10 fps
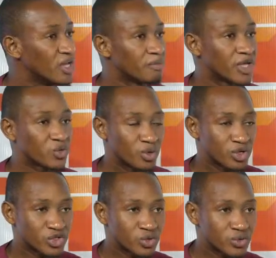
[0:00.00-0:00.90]
that
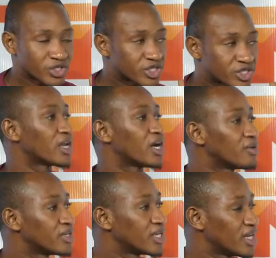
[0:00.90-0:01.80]
once you stand
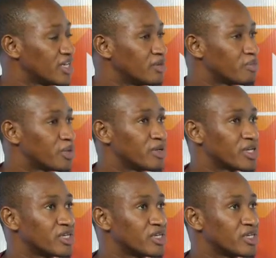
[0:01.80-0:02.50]
out there in the public,